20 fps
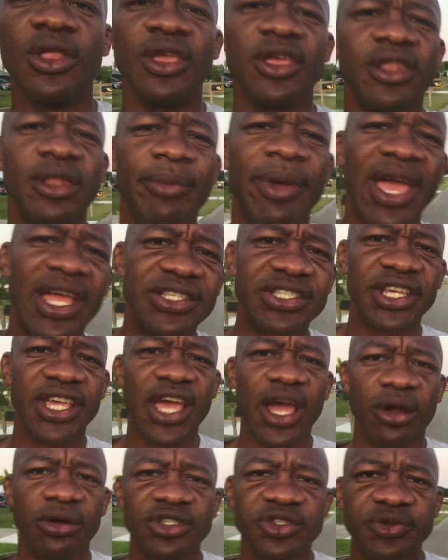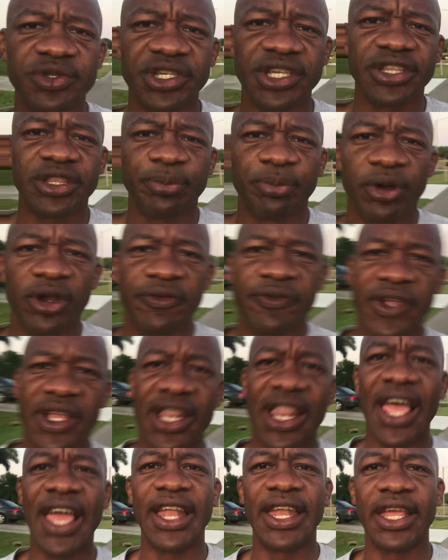And the magic hour is when you get the
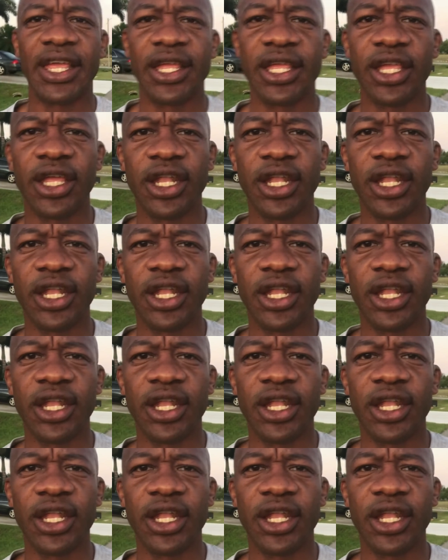perfect lighting,